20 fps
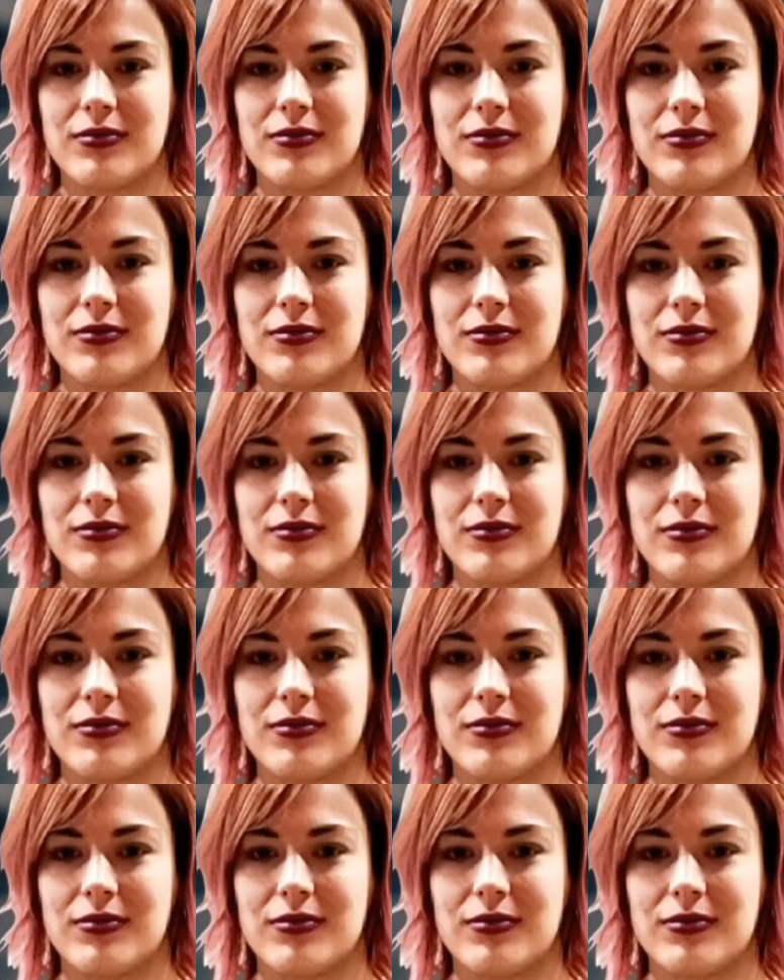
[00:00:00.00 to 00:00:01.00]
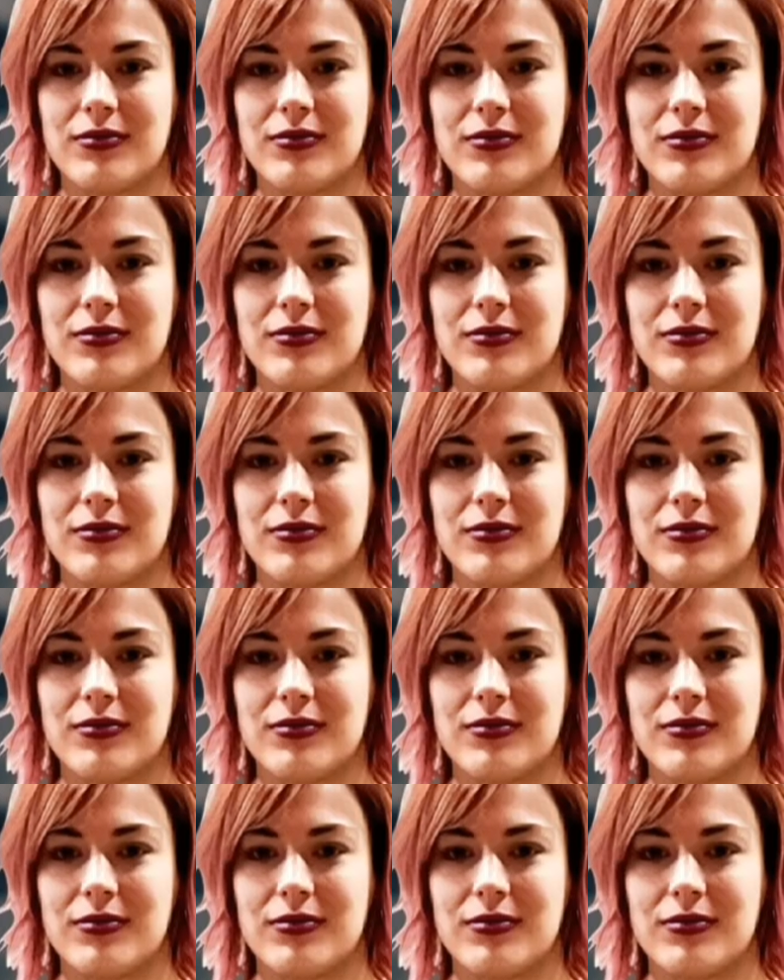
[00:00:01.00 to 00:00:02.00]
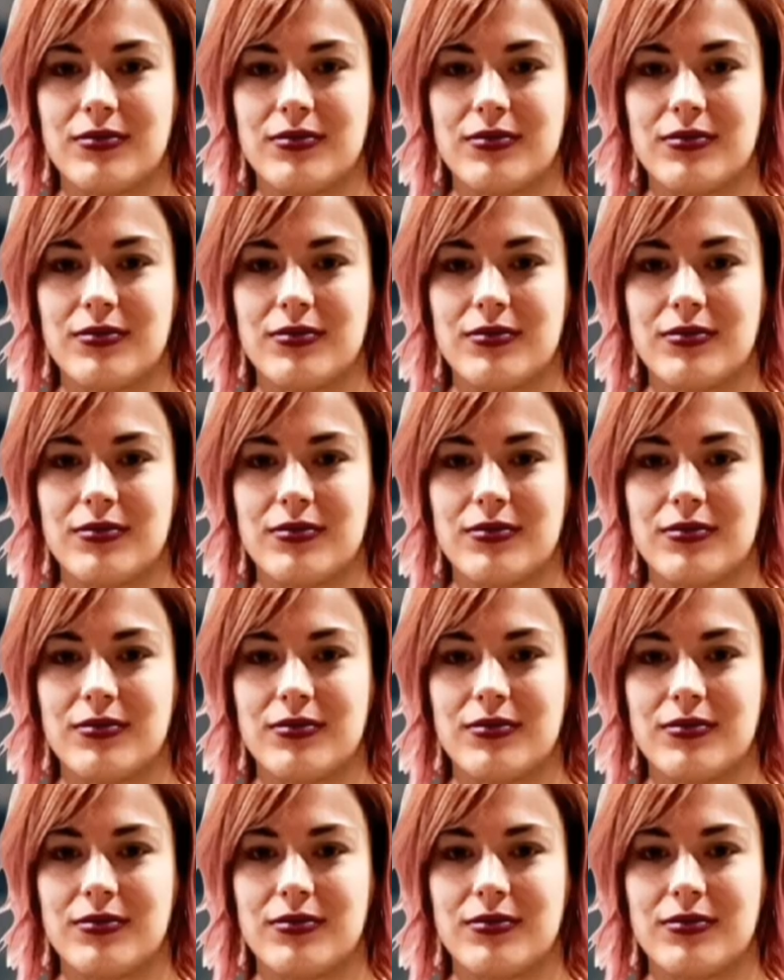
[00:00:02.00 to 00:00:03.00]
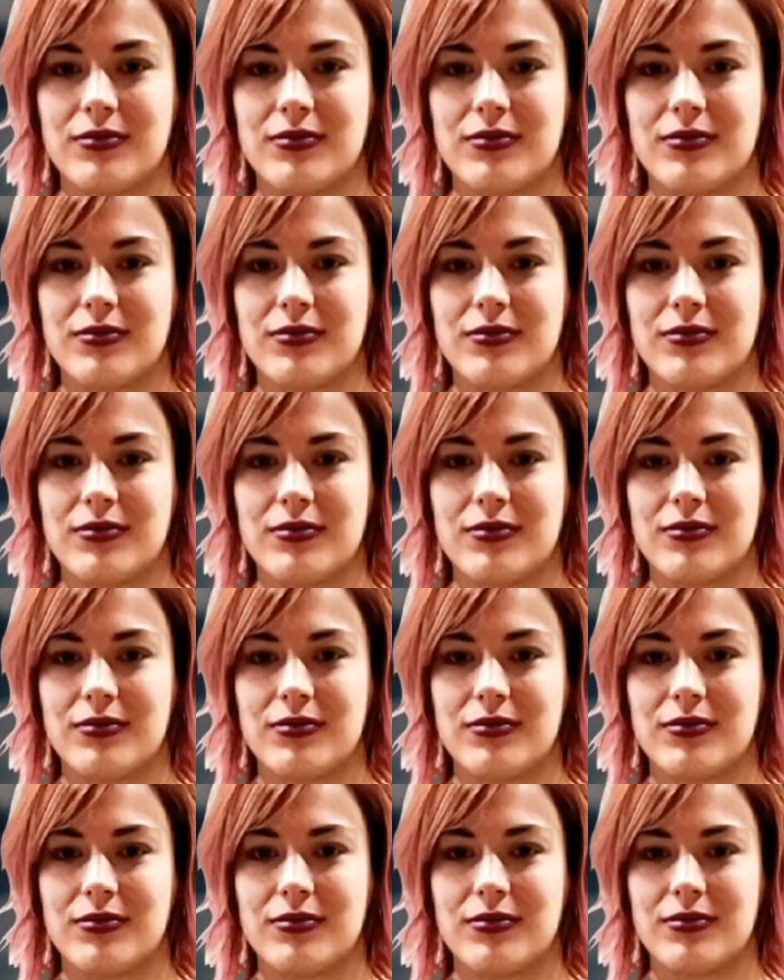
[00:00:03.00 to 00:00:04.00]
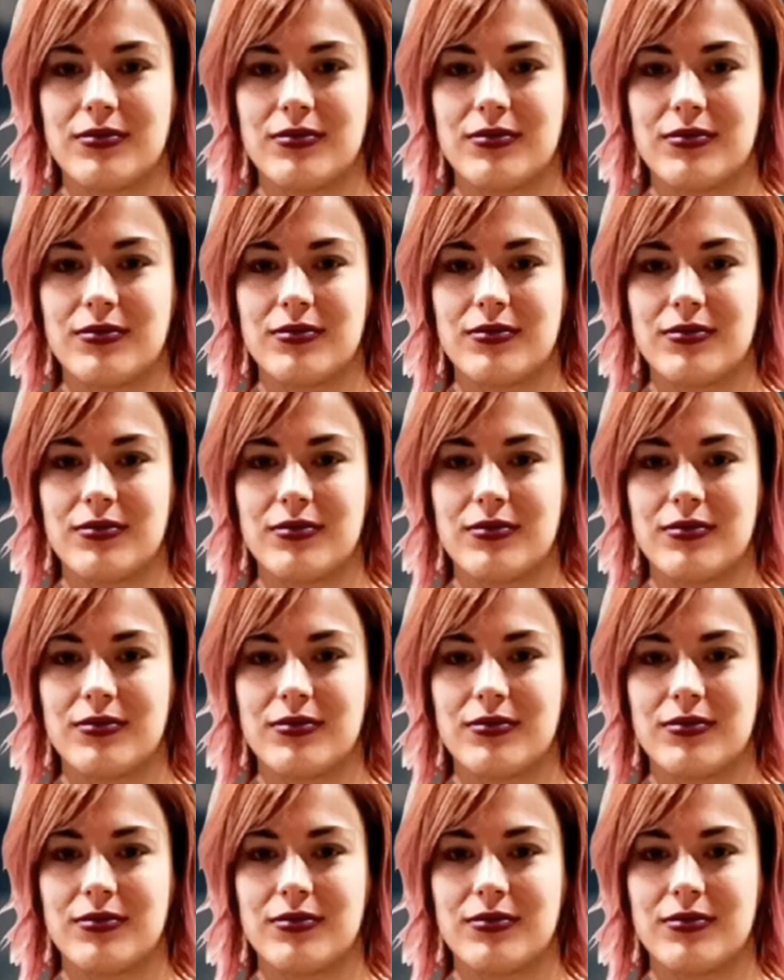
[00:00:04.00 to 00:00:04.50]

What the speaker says: (not speaking)